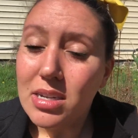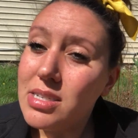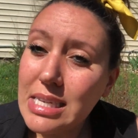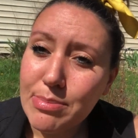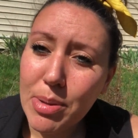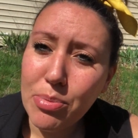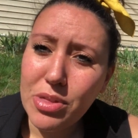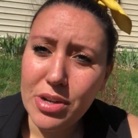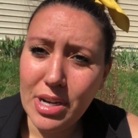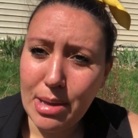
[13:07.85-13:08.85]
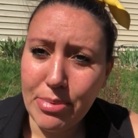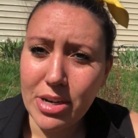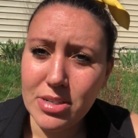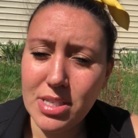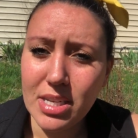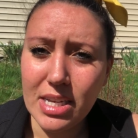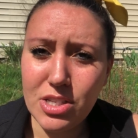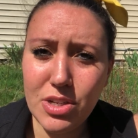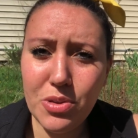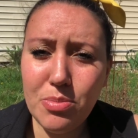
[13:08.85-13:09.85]
Team up with your neighbors, get
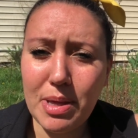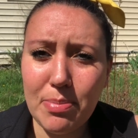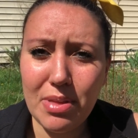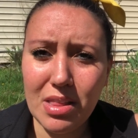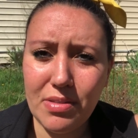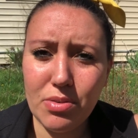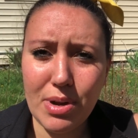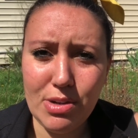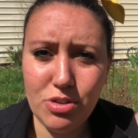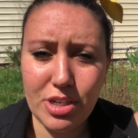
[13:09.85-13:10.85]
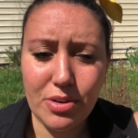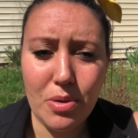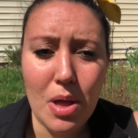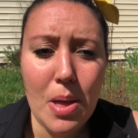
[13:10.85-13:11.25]
to know the people that live around you.